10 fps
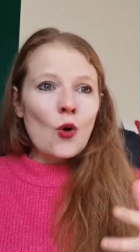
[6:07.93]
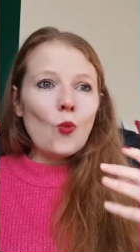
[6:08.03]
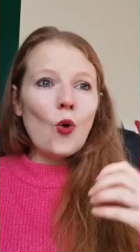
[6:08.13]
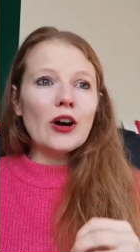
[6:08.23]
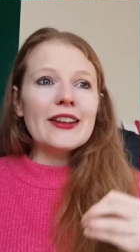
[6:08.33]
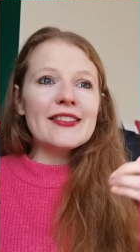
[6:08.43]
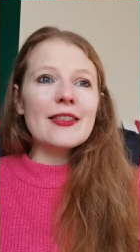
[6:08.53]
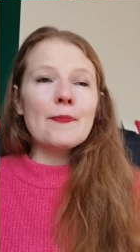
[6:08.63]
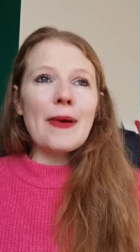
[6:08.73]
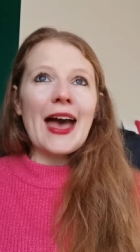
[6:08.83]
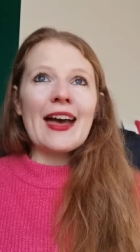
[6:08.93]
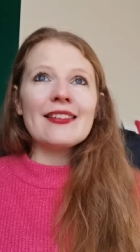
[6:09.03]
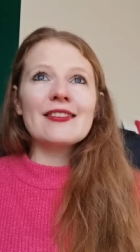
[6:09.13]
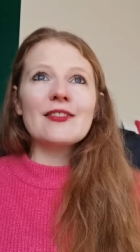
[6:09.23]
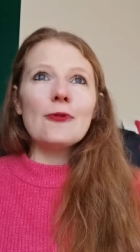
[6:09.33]
what is the
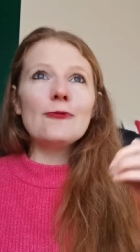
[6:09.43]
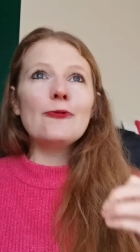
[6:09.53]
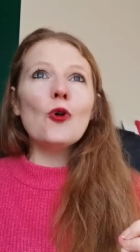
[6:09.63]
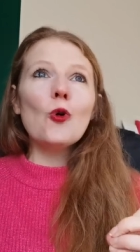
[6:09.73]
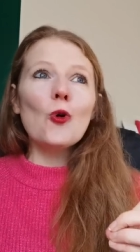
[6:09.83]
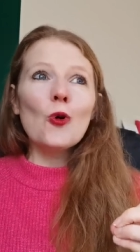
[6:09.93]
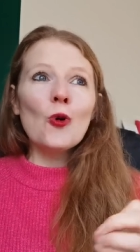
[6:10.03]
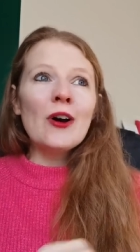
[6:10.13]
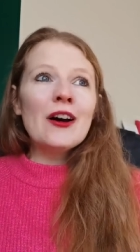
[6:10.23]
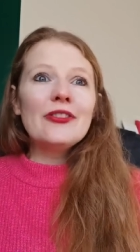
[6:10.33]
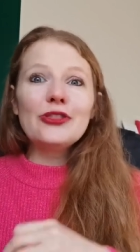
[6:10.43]
best for